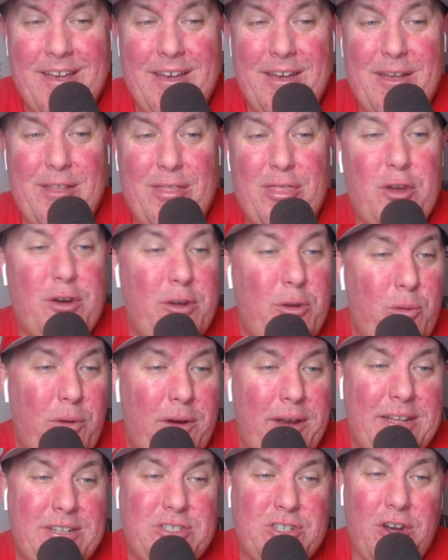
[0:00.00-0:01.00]
Uh,
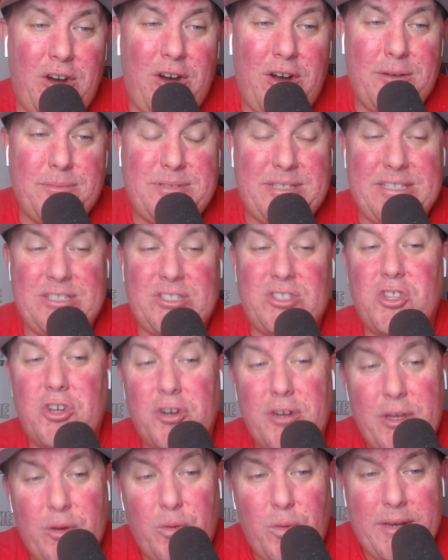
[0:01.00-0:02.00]
31 inch arms. He's
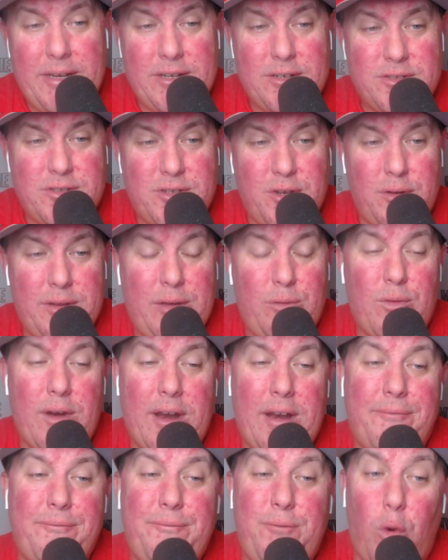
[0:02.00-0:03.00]
31 years old. He
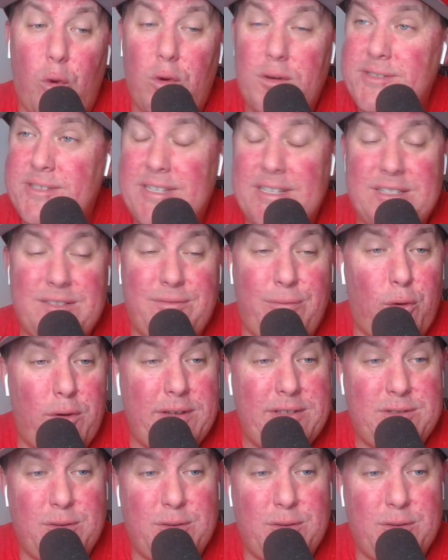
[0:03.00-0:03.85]
ran a 4'6 40.